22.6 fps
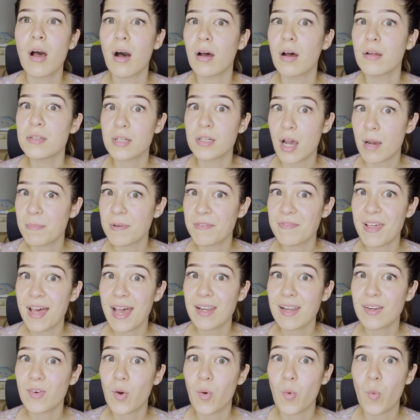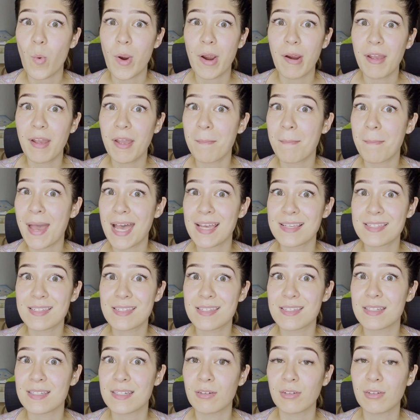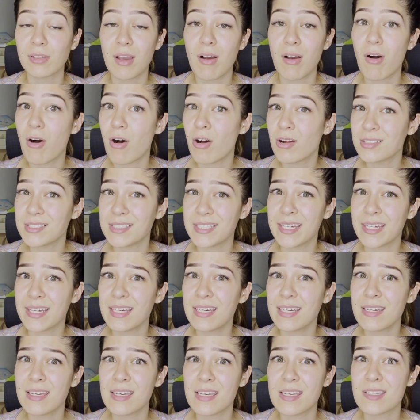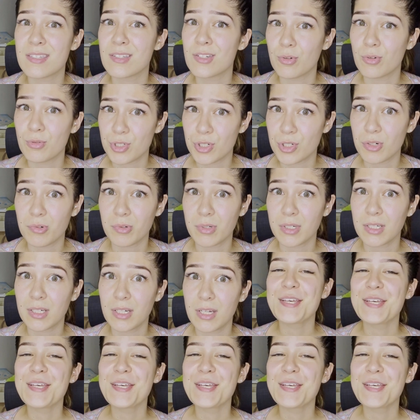On top of that, wearing masks nearly all day is no joke.